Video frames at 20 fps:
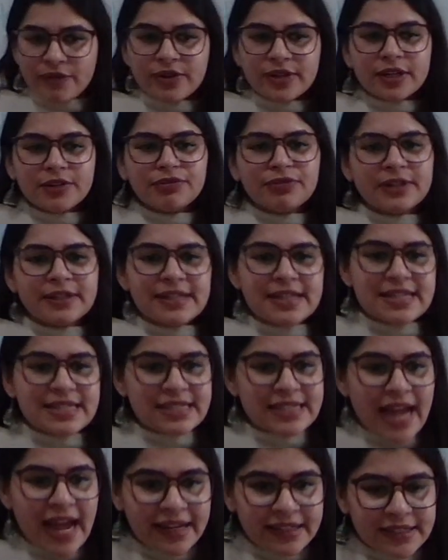if it is
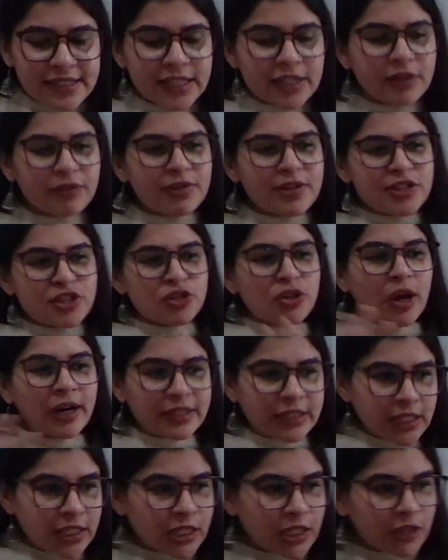static, if it's not
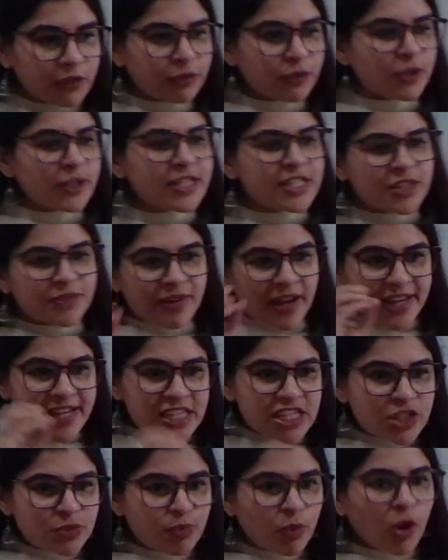colorful, it's very
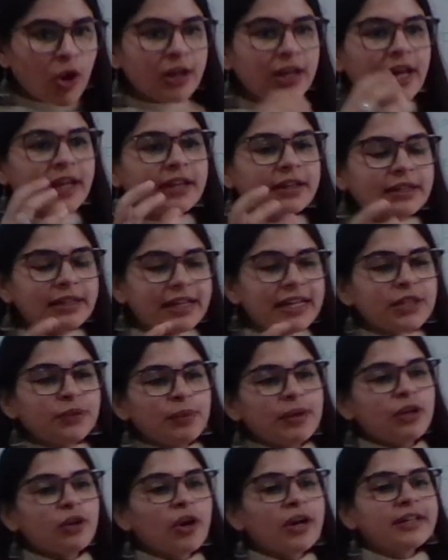small, it will
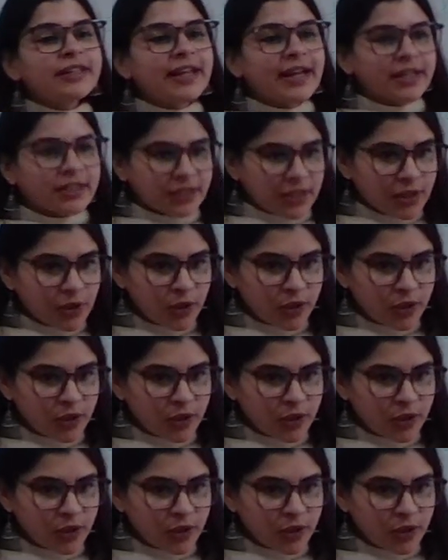not get a lot of